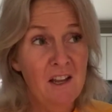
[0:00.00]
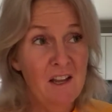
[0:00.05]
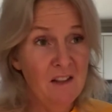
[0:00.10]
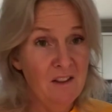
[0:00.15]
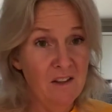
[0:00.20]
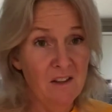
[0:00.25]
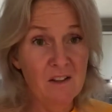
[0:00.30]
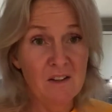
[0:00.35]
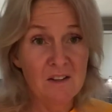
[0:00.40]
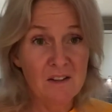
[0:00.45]

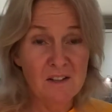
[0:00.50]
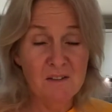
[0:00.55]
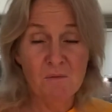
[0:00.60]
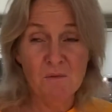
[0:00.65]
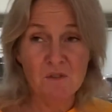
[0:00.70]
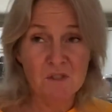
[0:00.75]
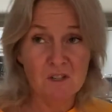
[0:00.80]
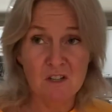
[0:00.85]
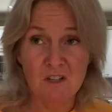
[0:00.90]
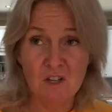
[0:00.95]
that
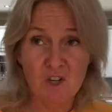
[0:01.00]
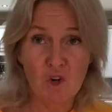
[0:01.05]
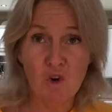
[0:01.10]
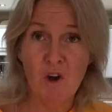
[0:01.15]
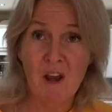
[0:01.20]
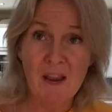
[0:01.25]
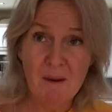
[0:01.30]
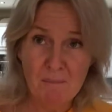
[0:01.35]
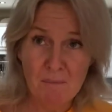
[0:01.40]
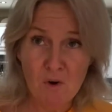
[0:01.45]
was going to
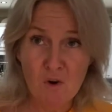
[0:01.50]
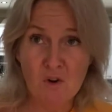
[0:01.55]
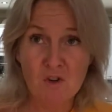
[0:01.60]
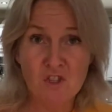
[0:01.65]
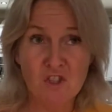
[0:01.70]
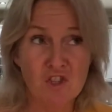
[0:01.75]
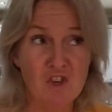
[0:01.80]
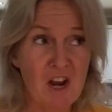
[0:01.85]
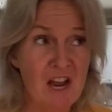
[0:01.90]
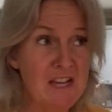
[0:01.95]
create more
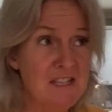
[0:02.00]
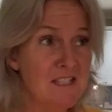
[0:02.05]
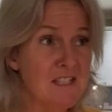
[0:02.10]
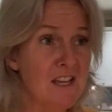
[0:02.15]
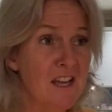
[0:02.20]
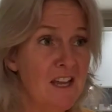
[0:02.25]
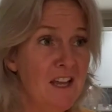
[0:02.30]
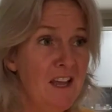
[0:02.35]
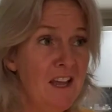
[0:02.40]
stress.